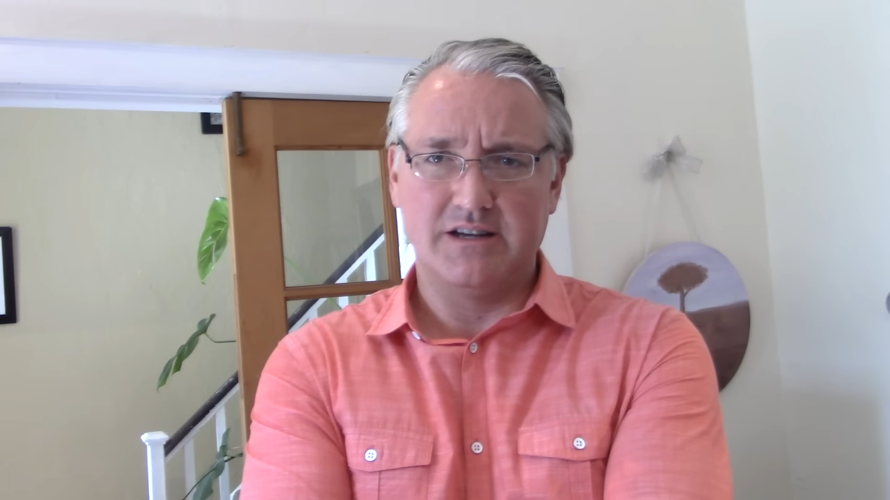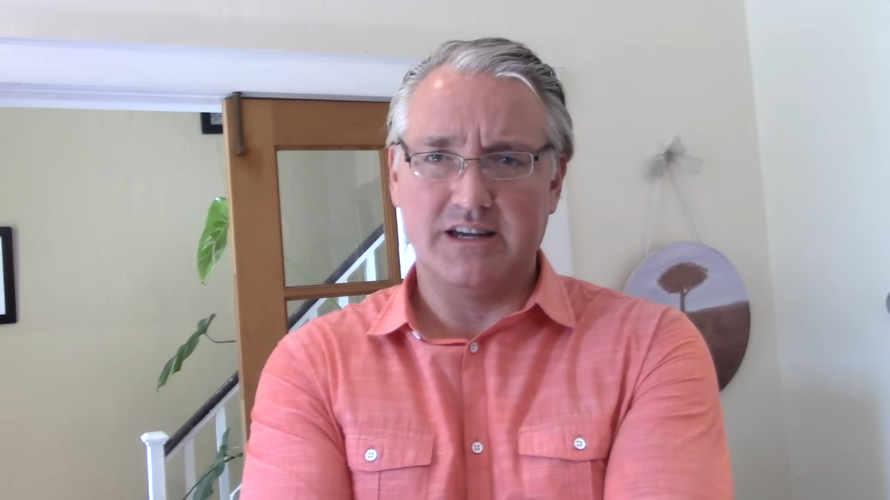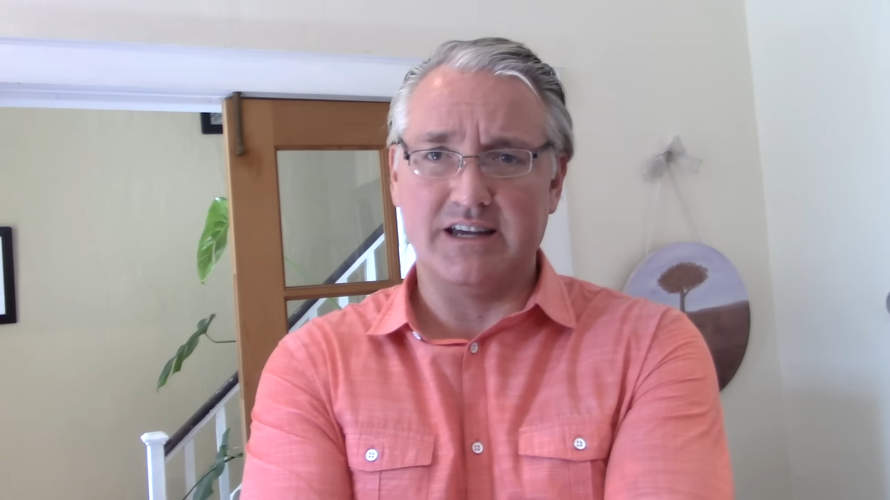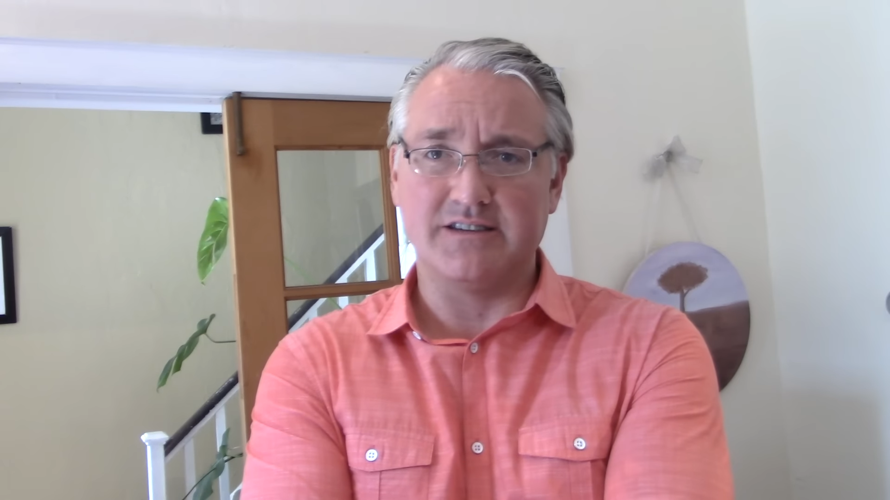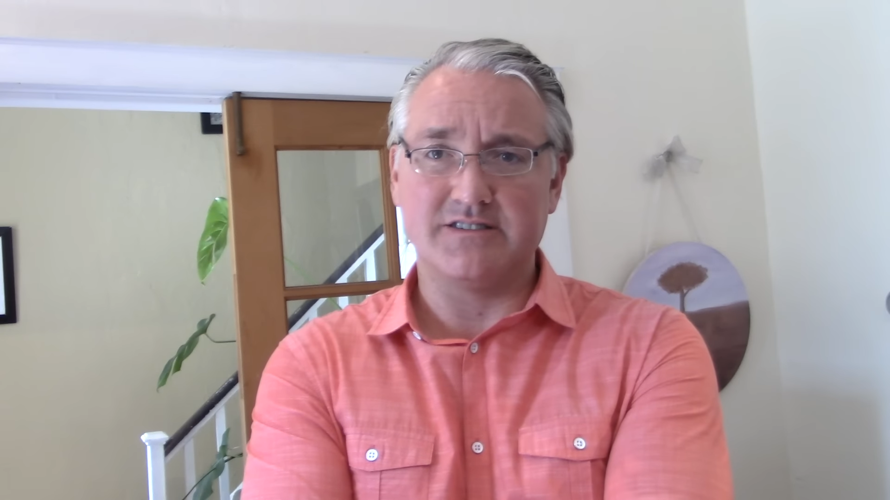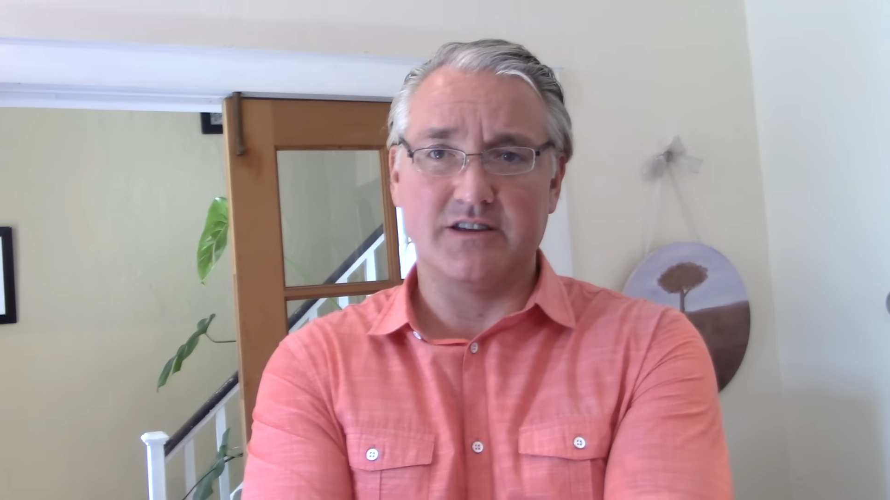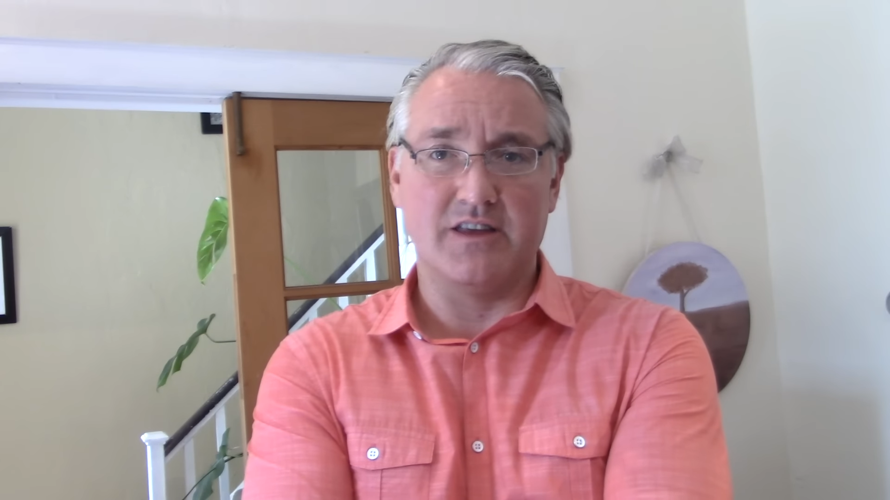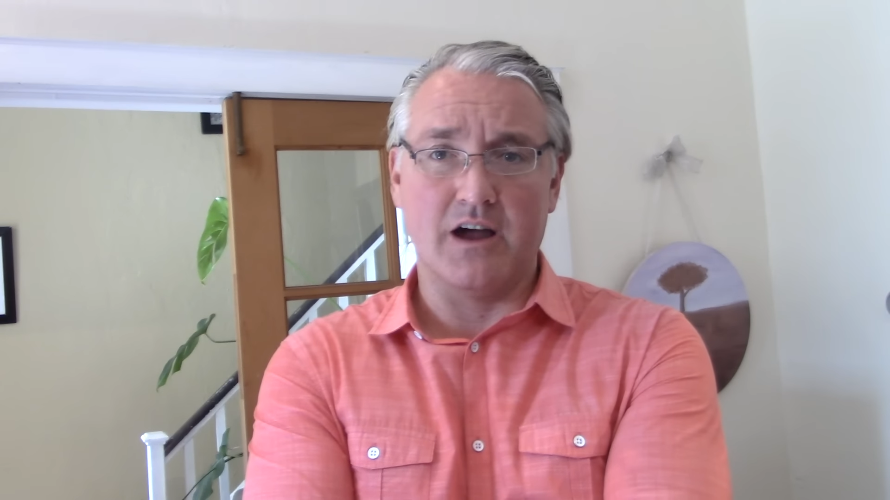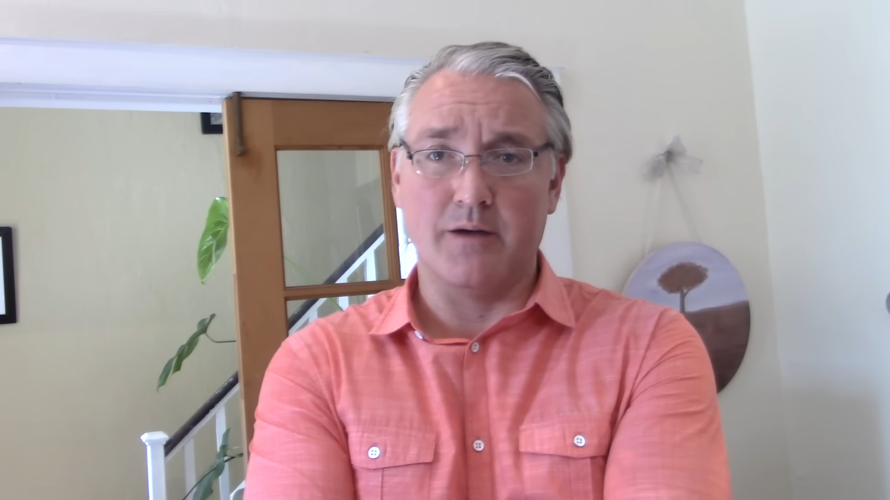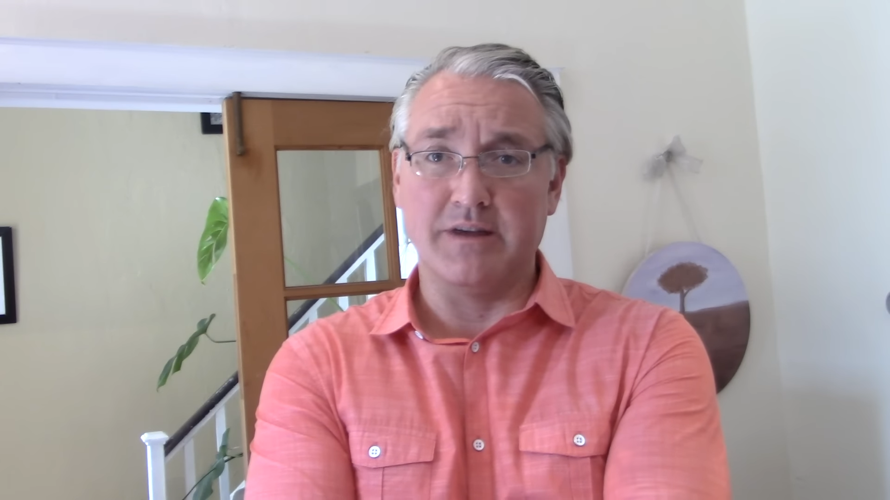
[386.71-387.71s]
It's,
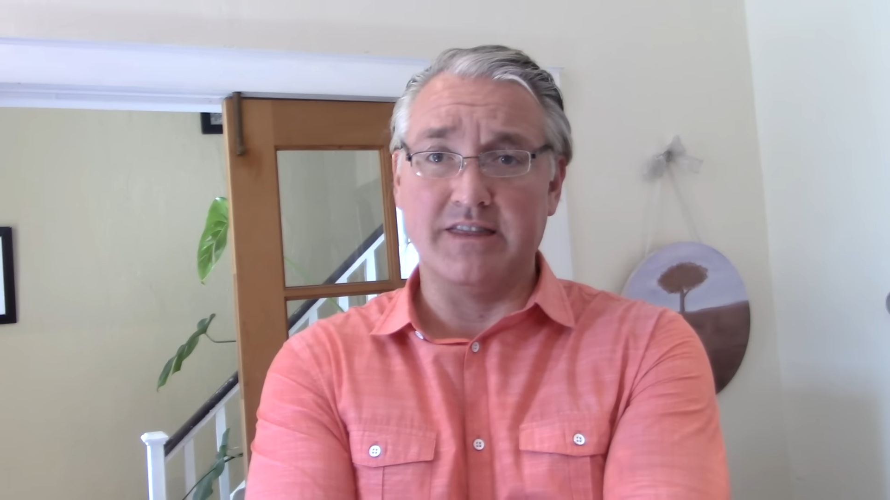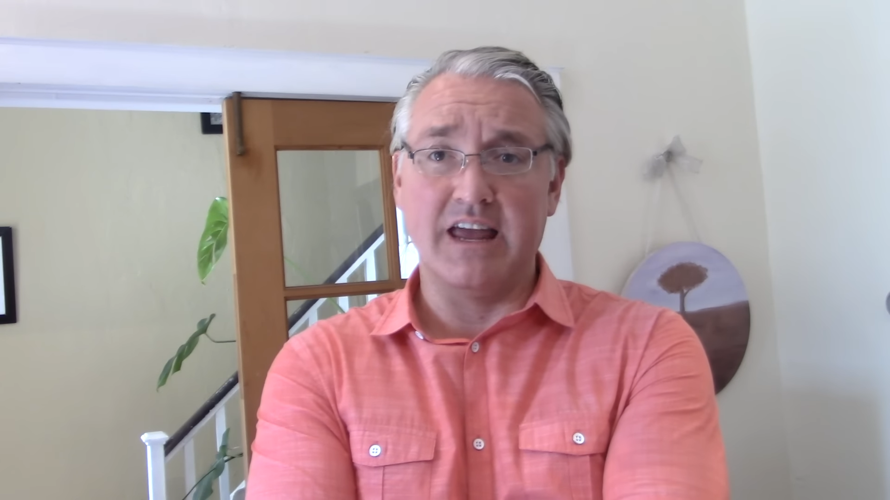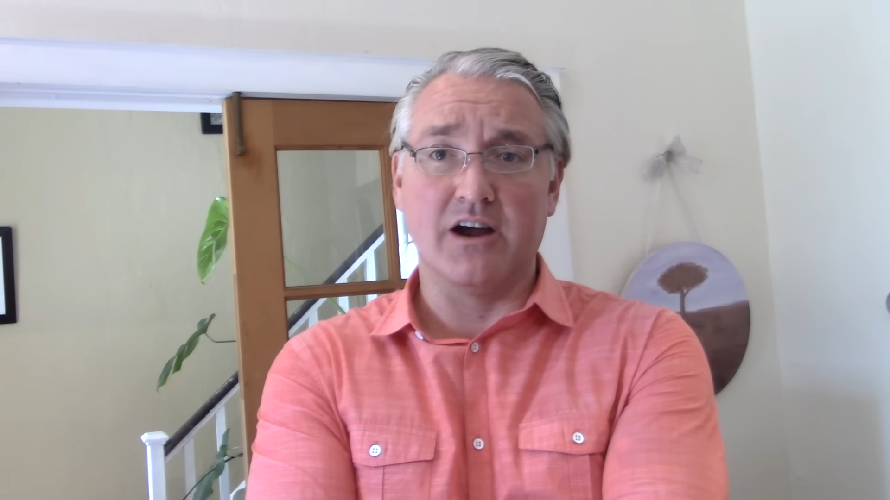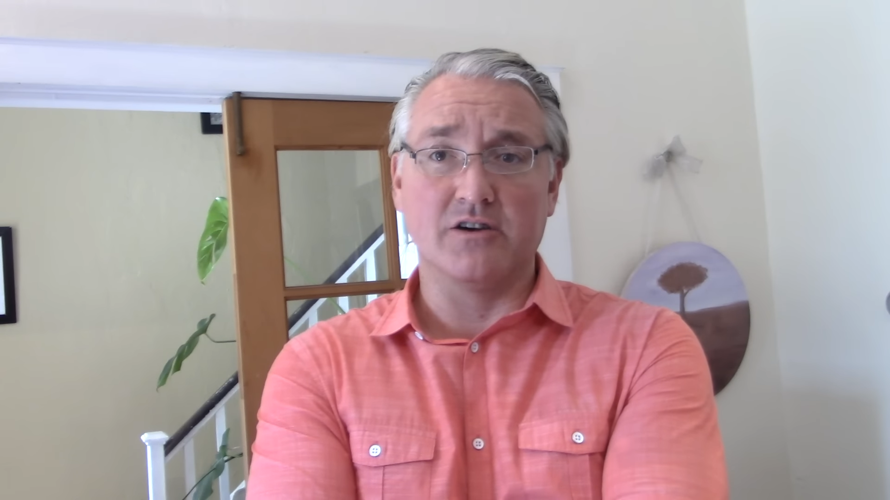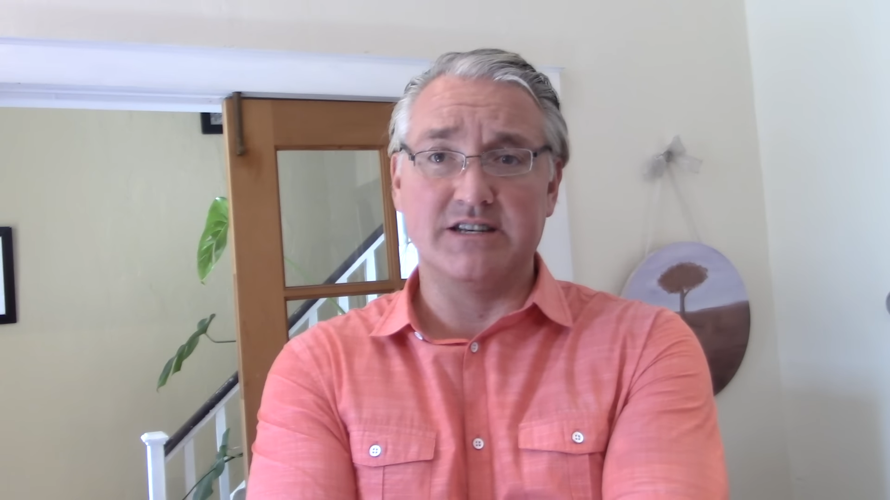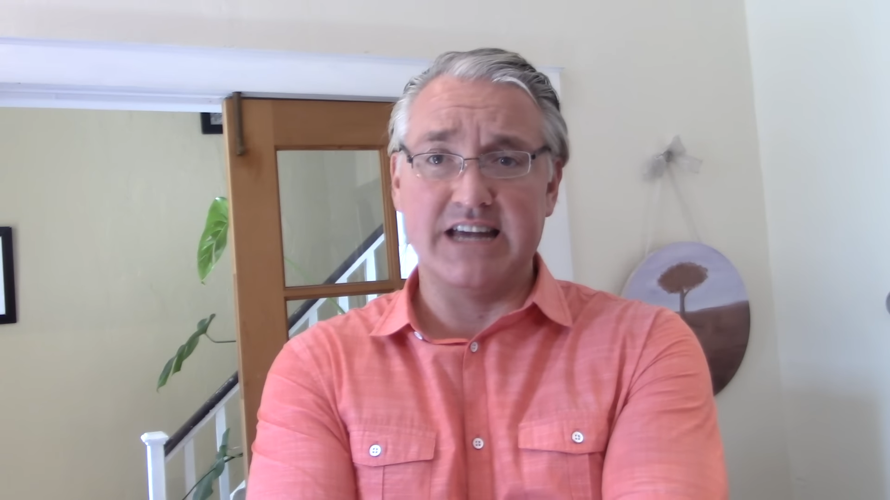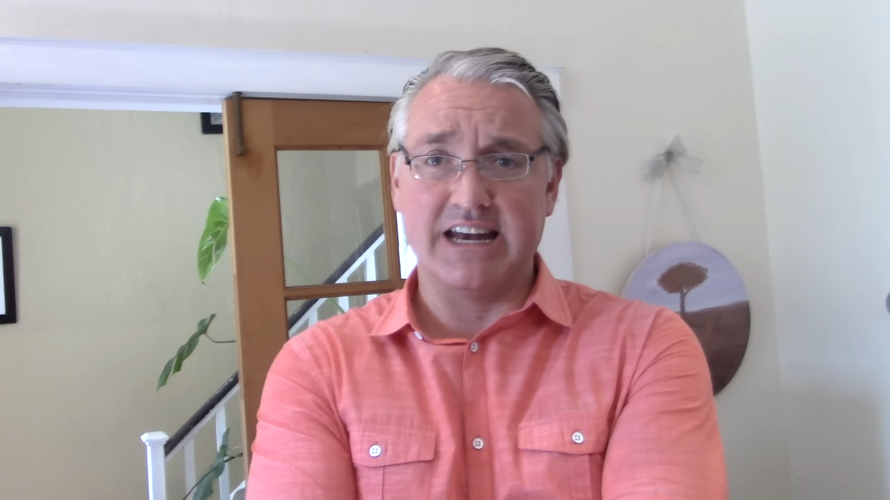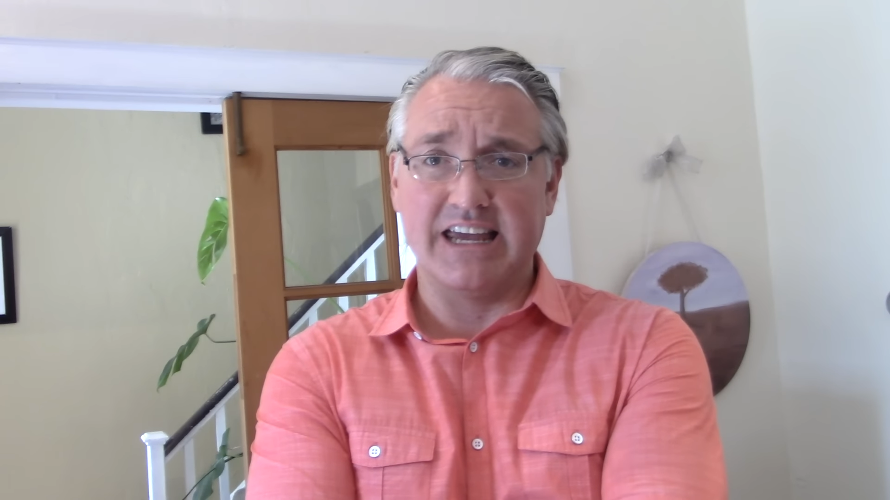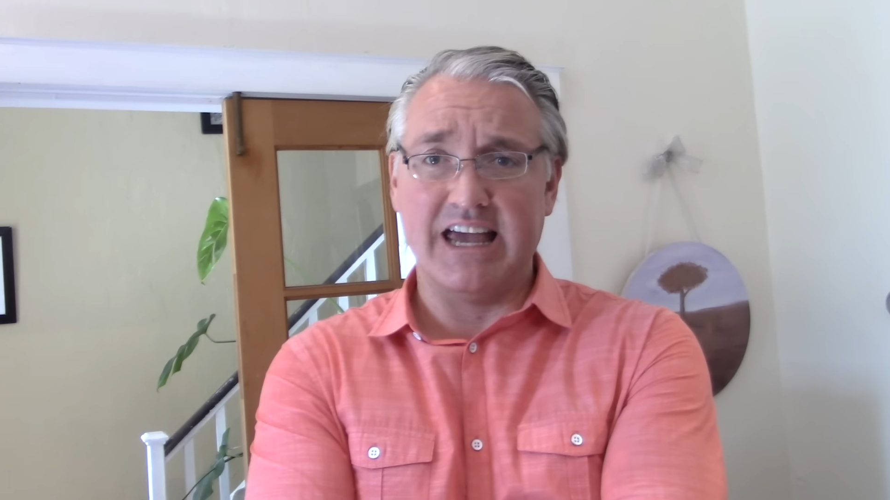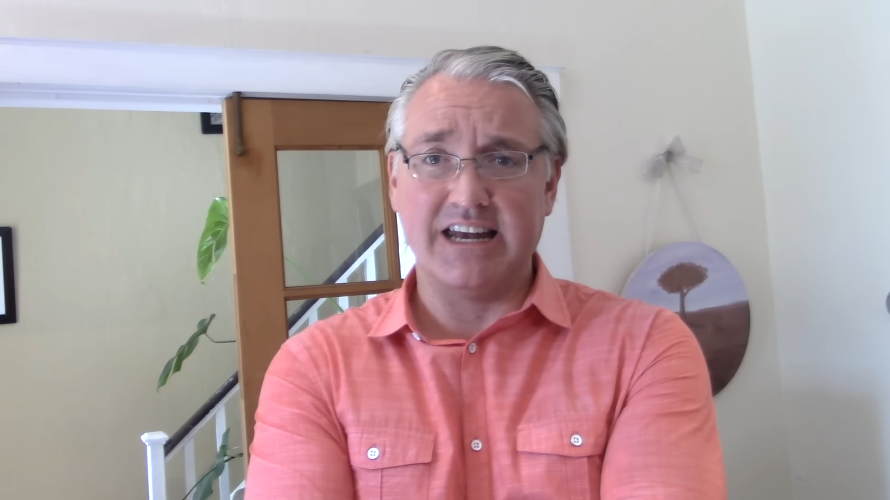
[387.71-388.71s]
I mean, they are
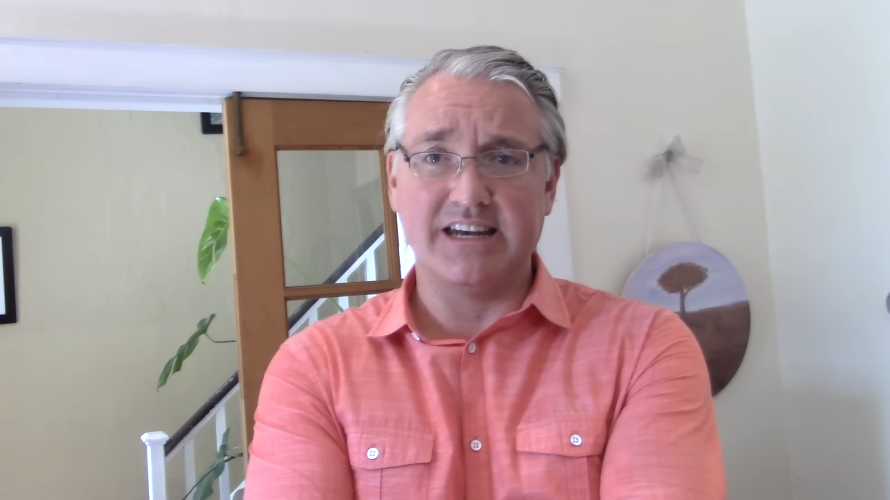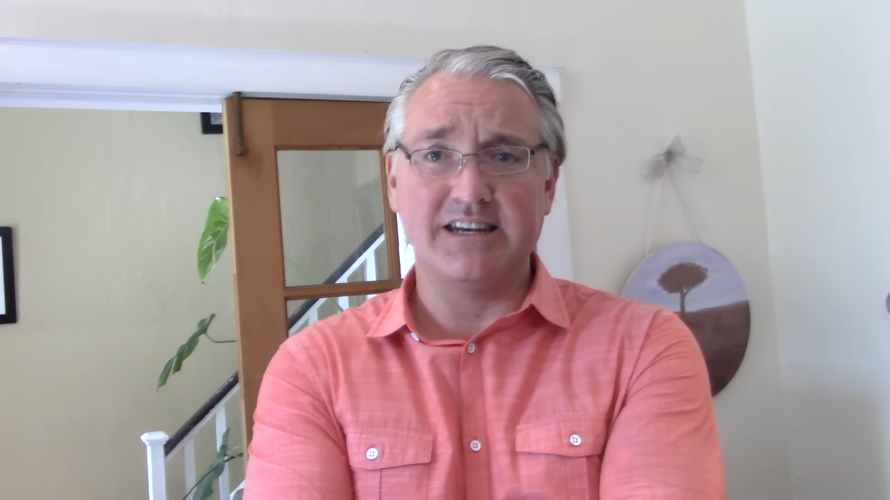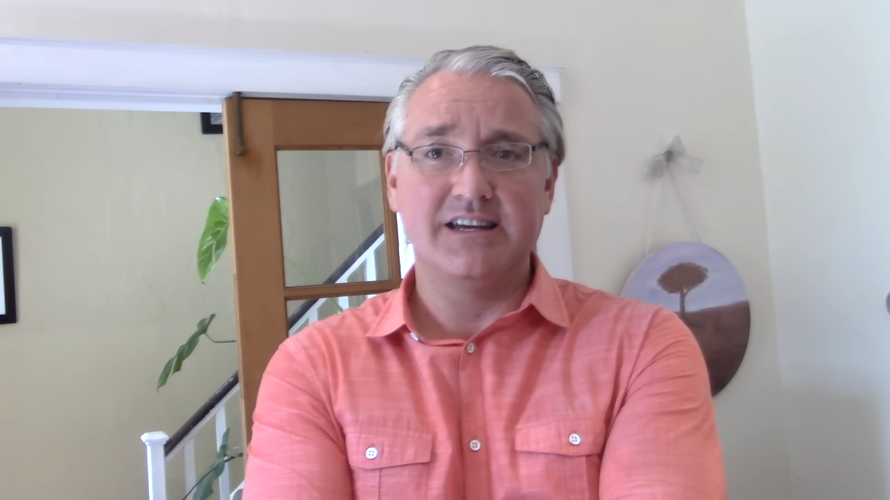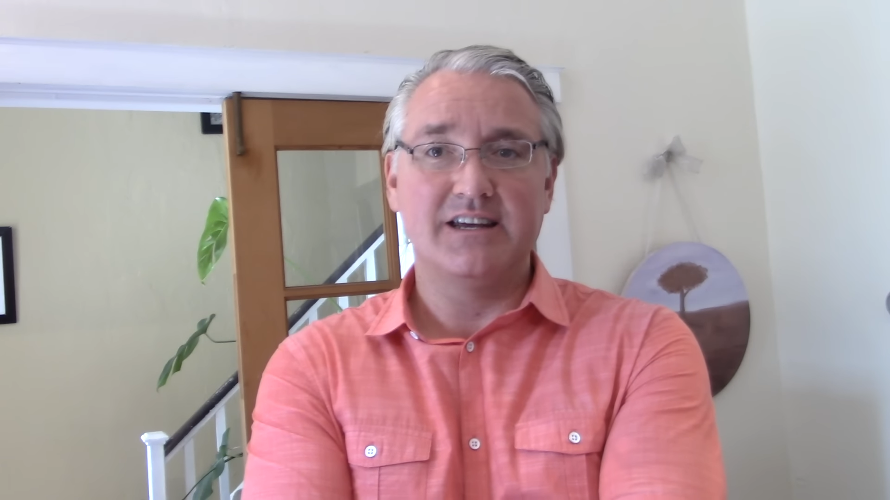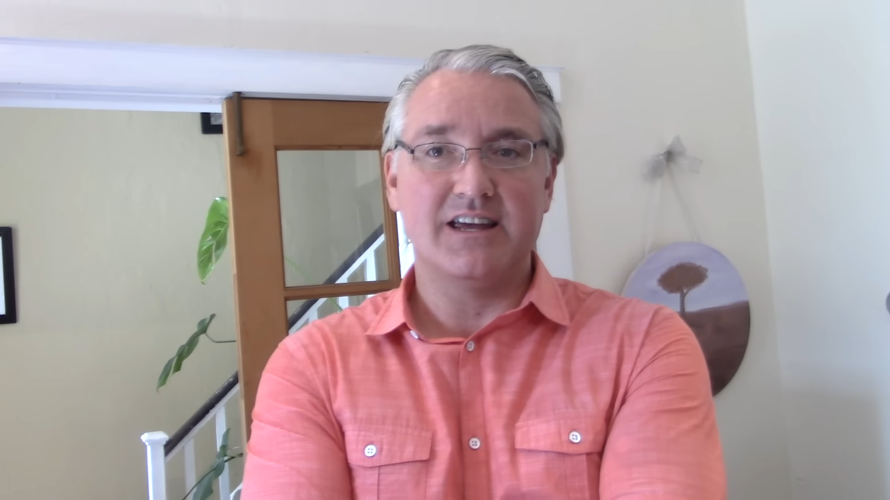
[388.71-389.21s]
dedicated,